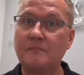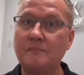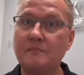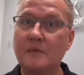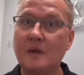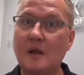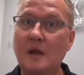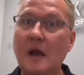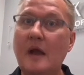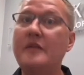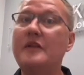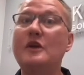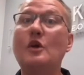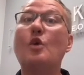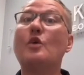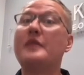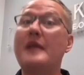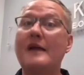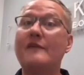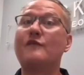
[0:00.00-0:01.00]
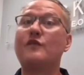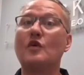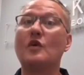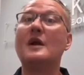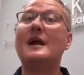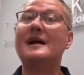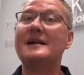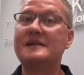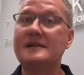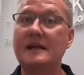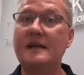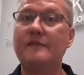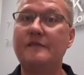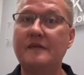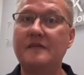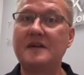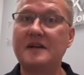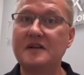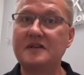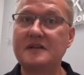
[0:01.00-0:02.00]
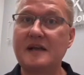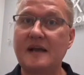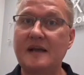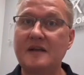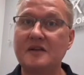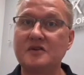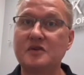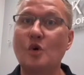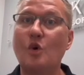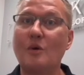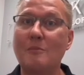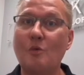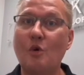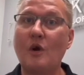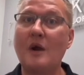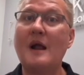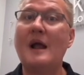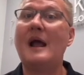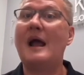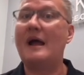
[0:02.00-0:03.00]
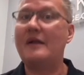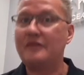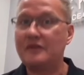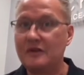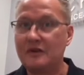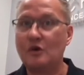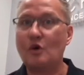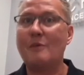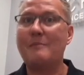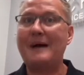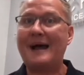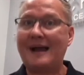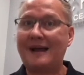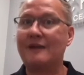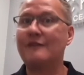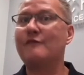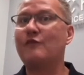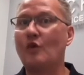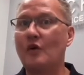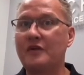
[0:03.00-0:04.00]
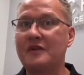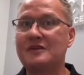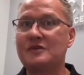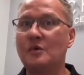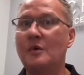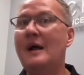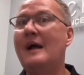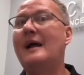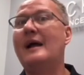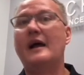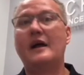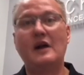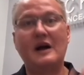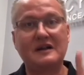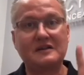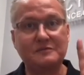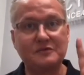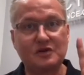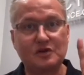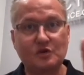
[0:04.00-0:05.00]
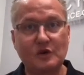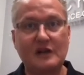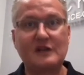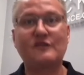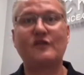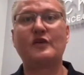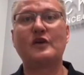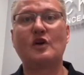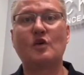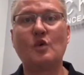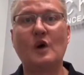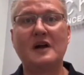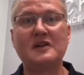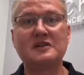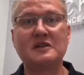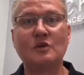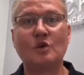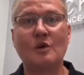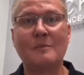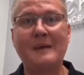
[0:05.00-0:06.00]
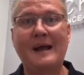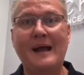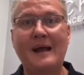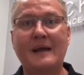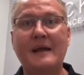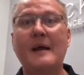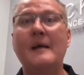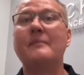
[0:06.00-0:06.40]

And then you hold that for 10 to 15 seconds or more, and then you go back and forth. So an awesome stretch for your quads and lower back.